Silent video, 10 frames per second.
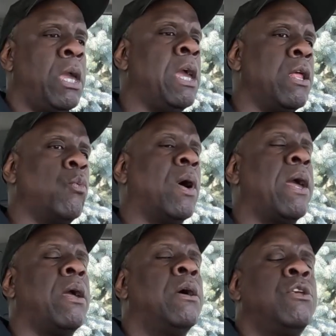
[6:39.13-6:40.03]

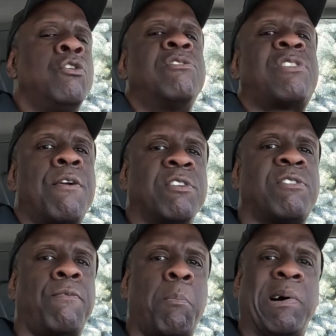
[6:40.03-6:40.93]
anyway, you can save
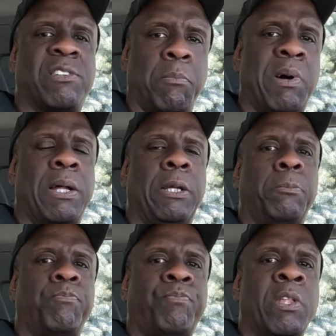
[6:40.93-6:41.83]
yourself a bunch of money.
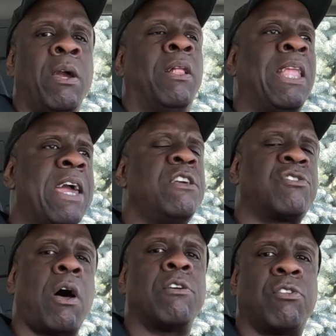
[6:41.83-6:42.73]

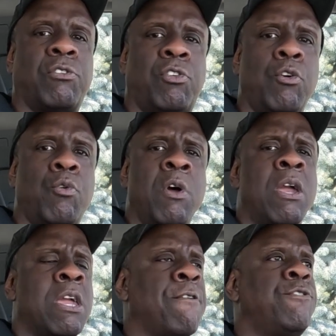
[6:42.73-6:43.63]
Ladies, also too,
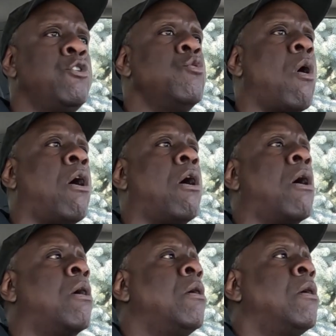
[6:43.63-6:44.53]
if
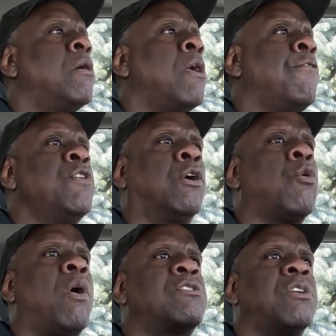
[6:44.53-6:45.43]
you're
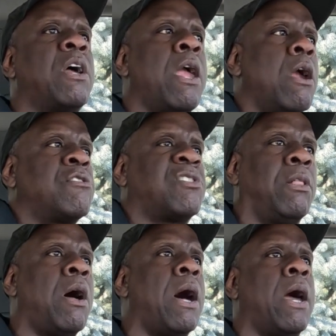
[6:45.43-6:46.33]
going to the hair
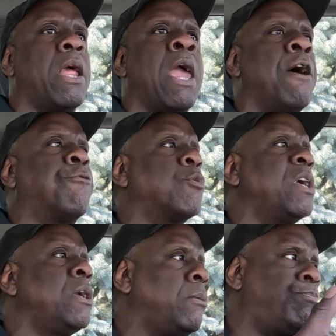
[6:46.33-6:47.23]
salon
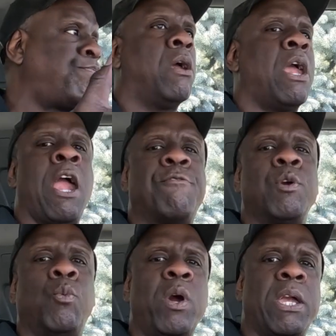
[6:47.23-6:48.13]

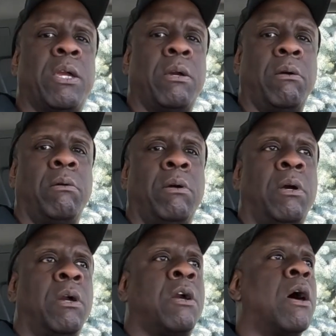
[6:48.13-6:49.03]
every
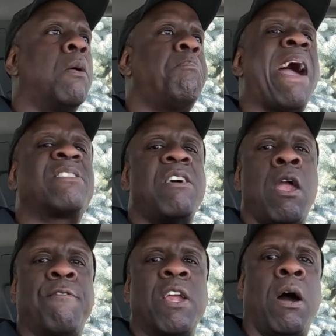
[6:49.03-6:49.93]
week, cut it back to
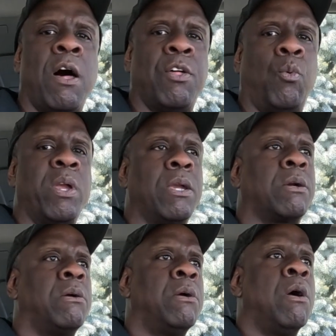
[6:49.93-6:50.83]
every other
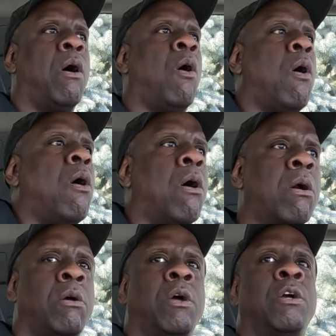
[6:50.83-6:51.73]
week.
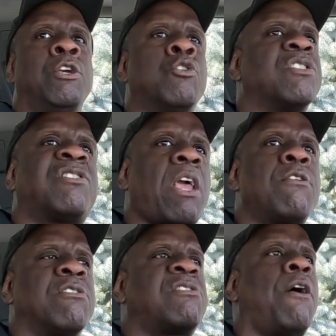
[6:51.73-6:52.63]
Or you can
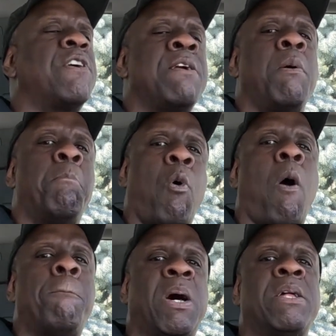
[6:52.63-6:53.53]
save yourself even
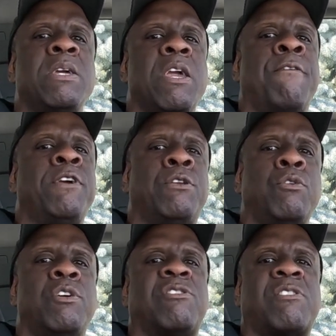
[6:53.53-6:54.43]
more money if you
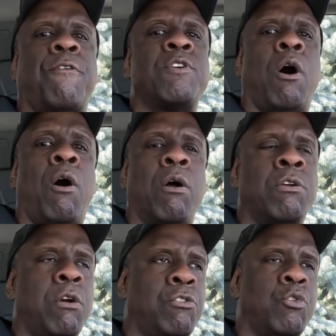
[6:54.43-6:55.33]
do
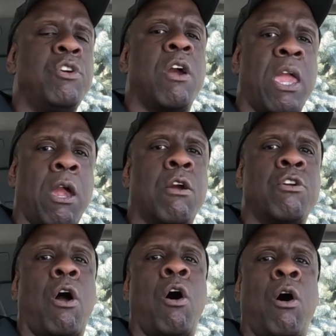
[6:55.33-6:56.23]
your hair
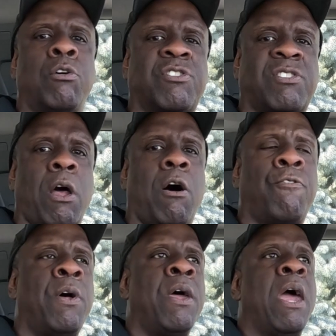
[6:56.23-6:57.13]
your own
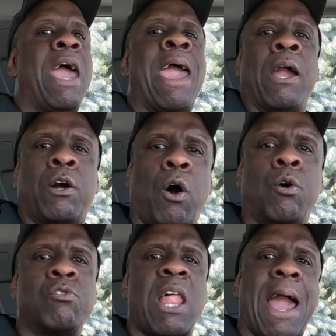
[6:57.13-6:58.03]
self and
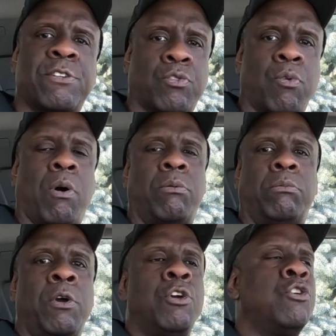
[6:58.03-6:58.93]
go natural.
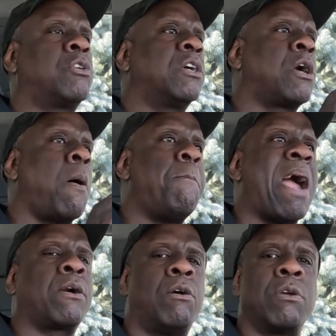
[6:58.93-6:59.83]
You could cut
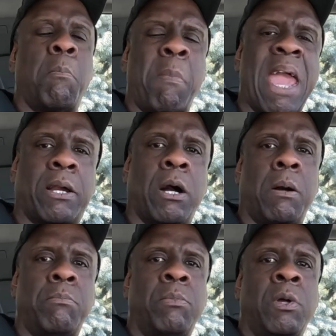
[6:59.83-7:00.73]
back on your
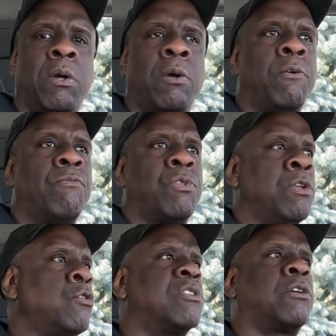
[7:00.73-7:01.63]
makeup. You